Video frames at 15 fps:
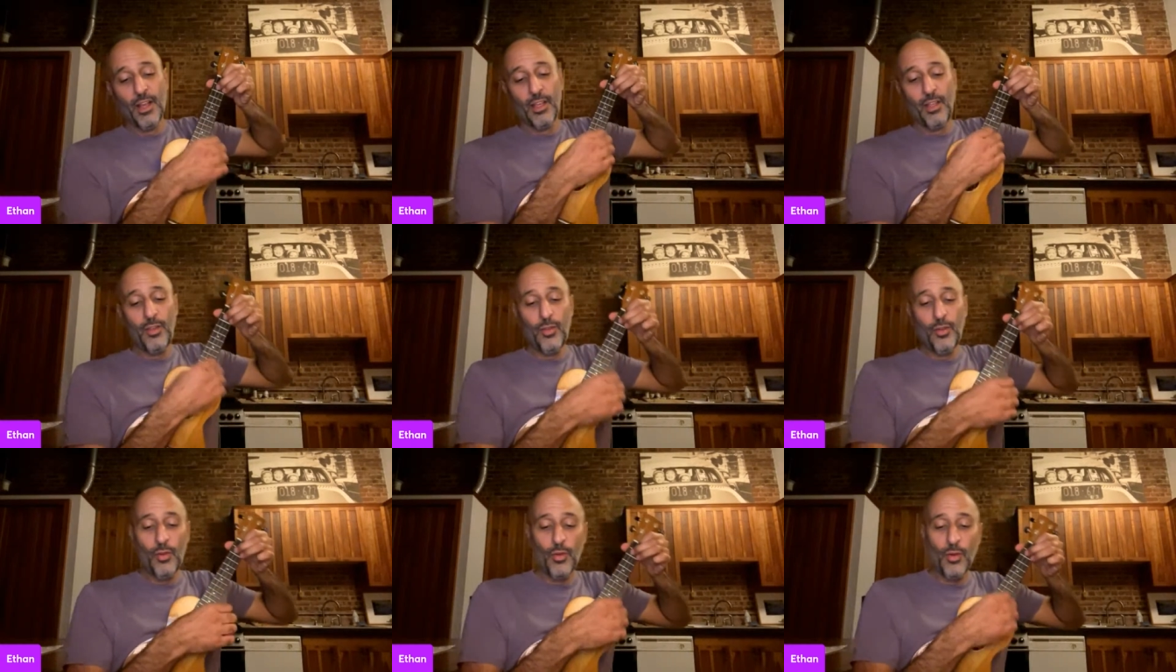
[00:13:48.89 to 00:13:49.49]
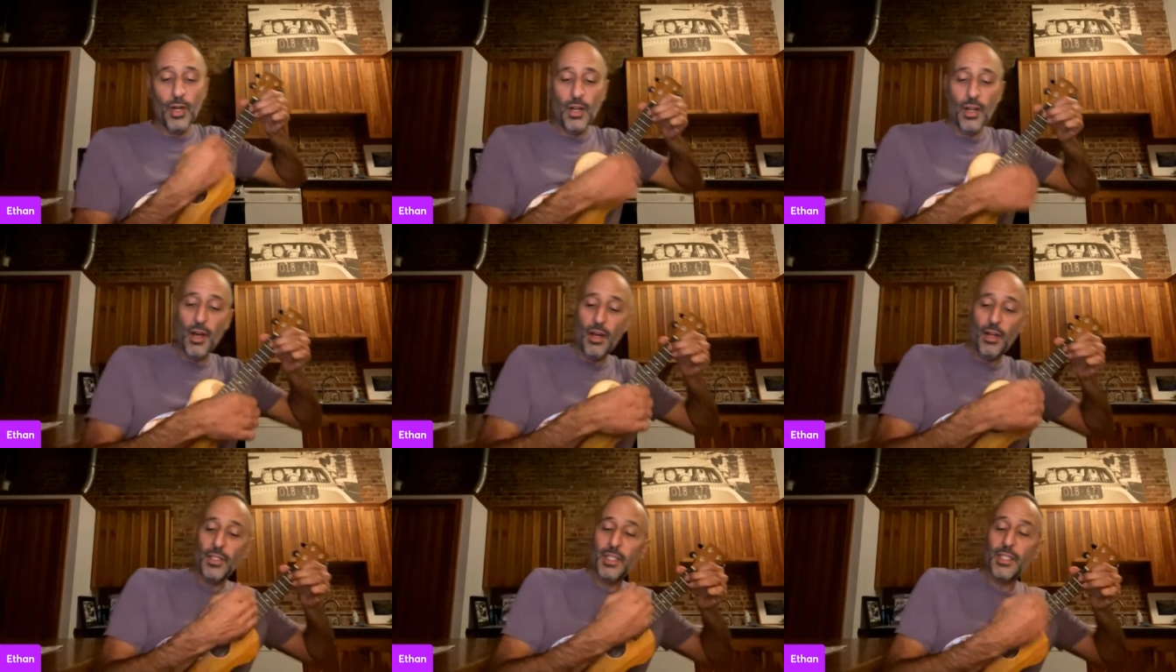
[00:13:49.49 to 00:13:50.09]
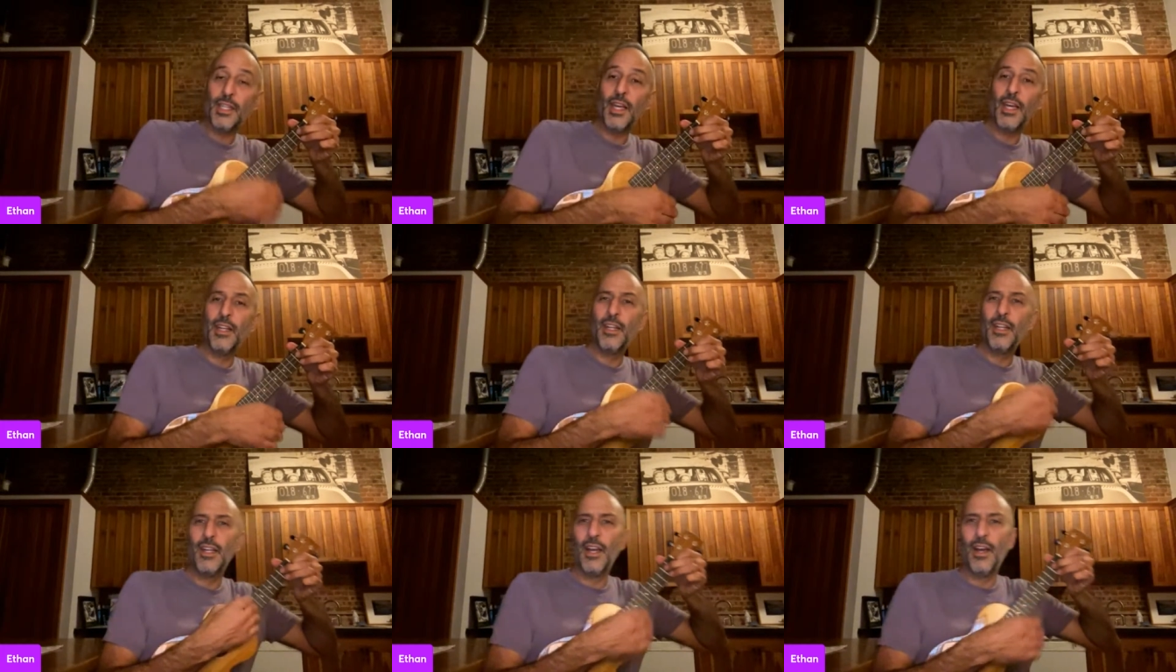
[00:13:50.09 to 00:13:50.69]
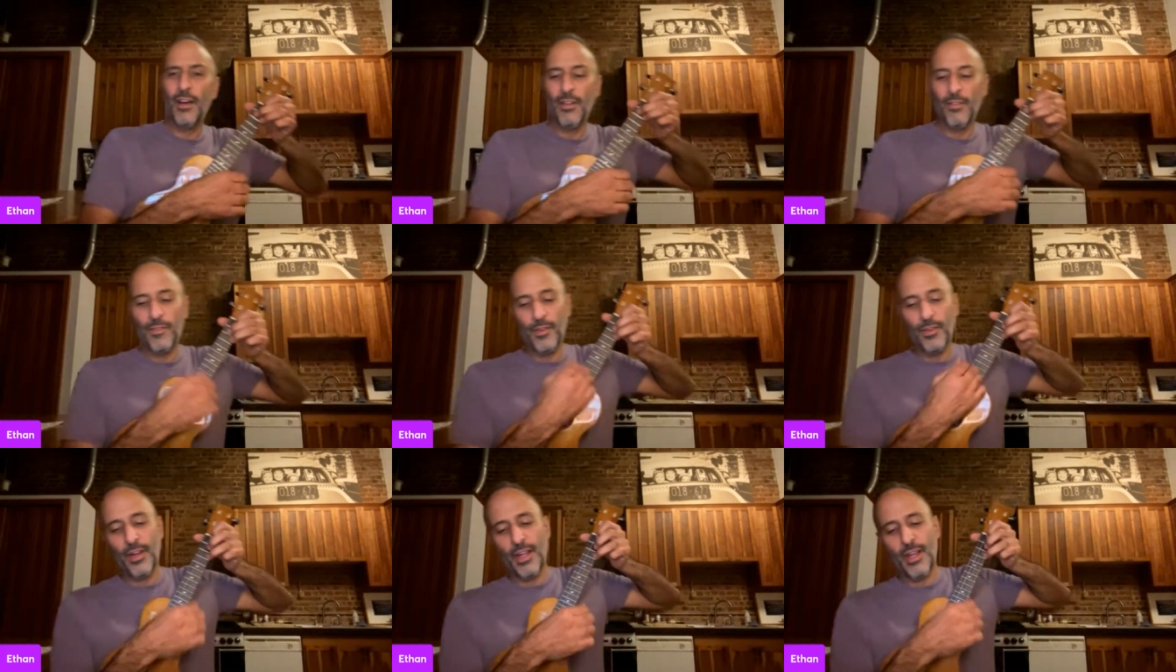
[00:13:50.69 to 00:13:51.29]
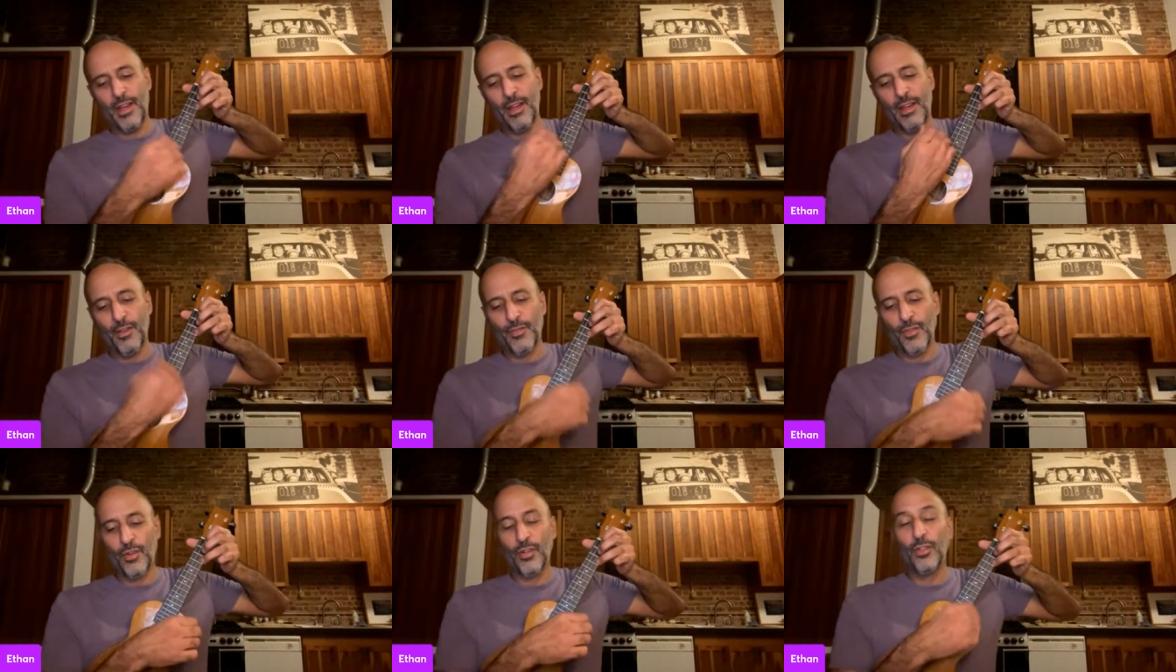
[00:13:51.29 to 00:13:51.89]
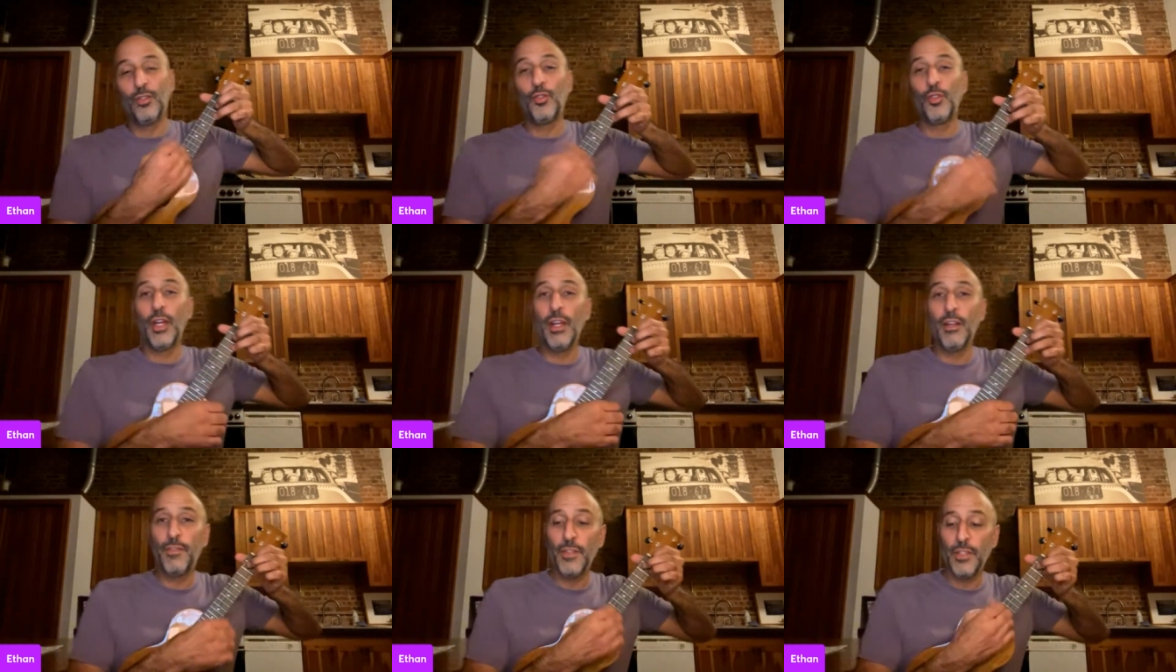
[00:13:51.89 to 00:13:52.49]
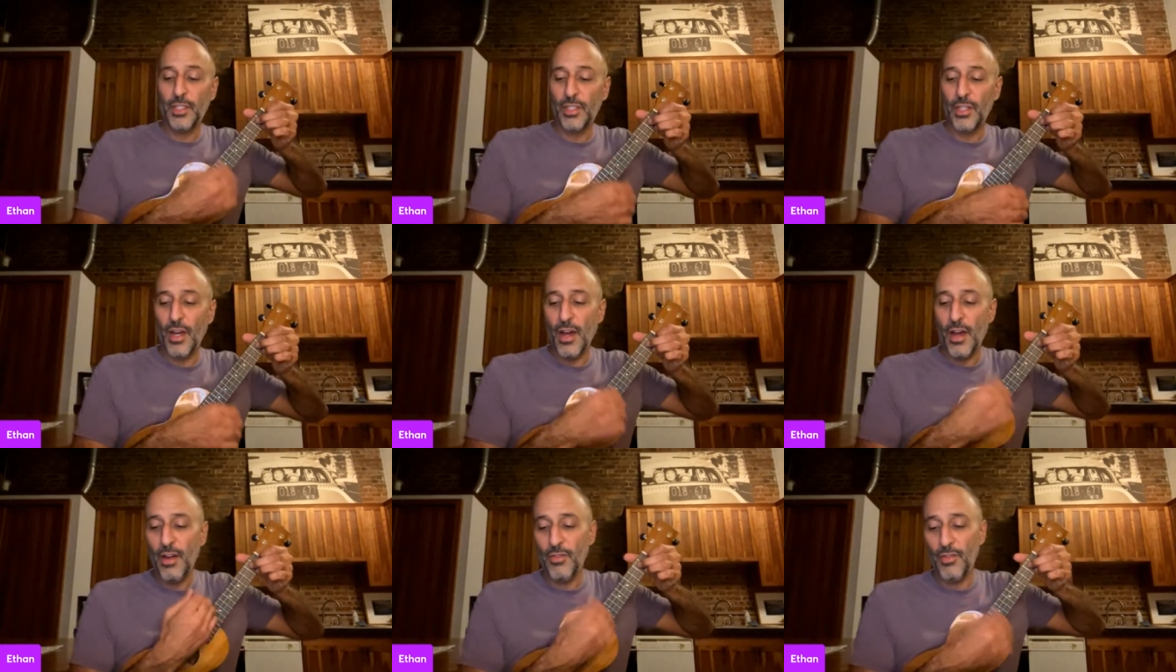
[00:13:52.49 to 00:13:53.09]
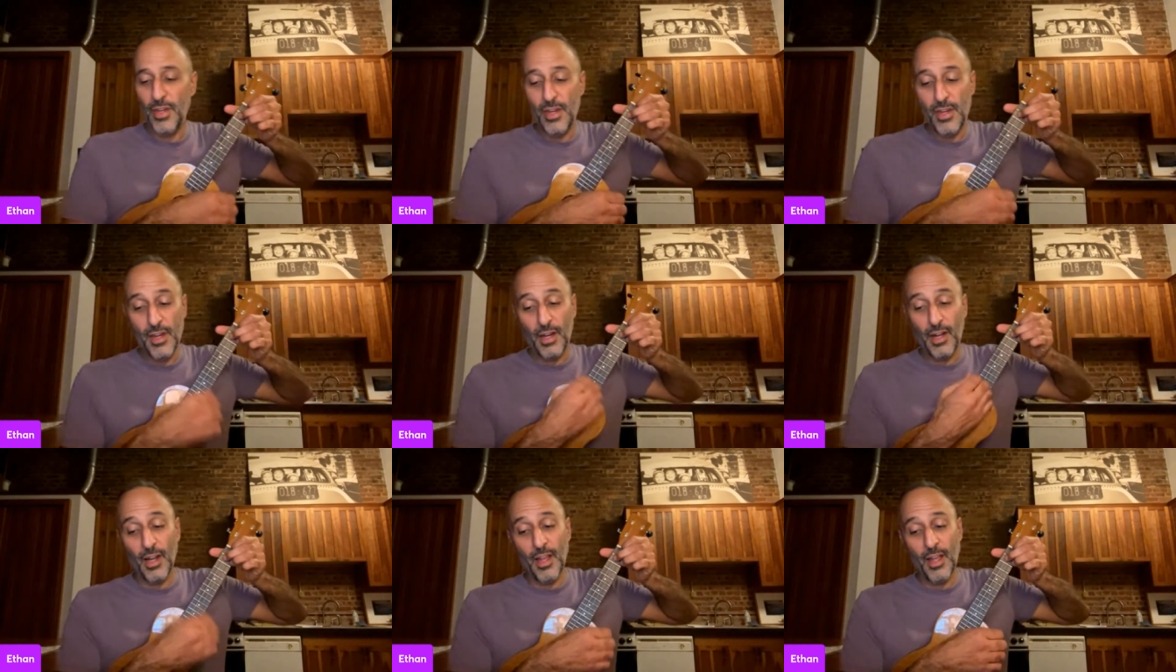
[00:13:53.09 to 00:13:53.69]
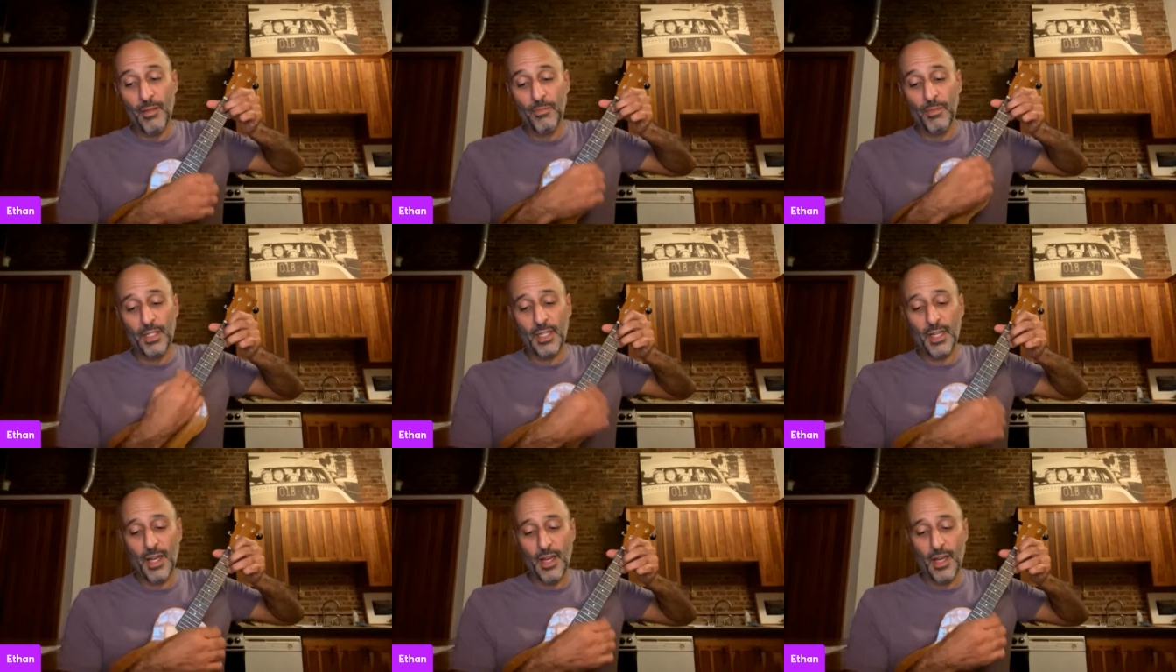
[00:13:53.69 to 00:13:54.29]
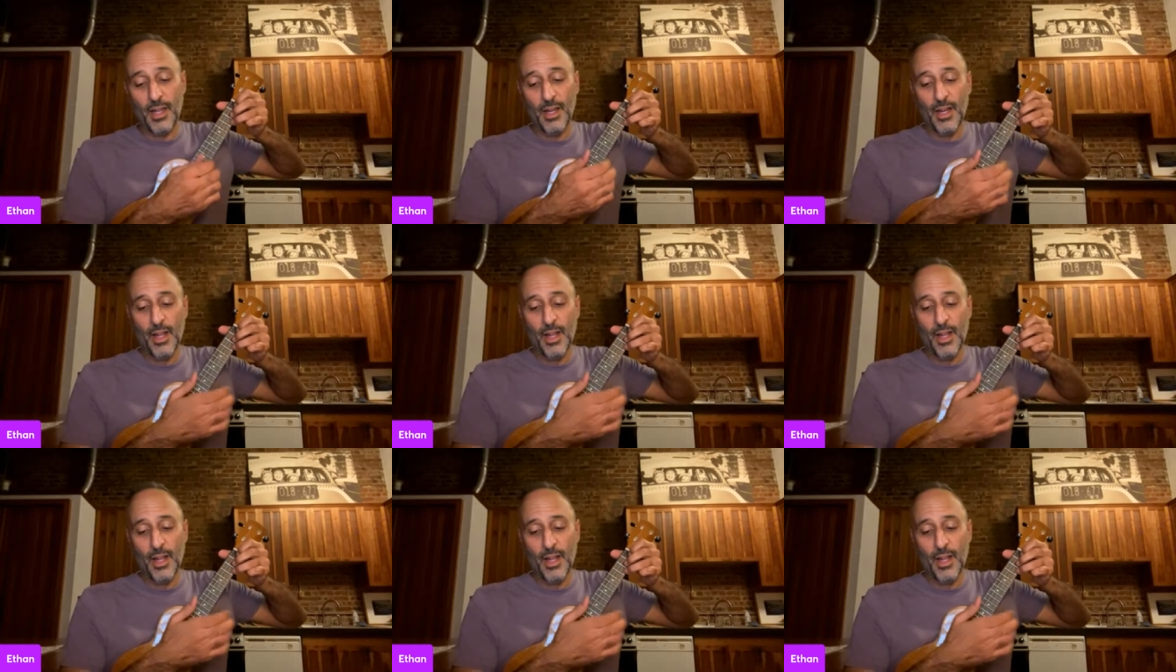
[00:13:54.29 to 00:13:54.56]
you were lost and gone forever, dreadful sorry Clementine.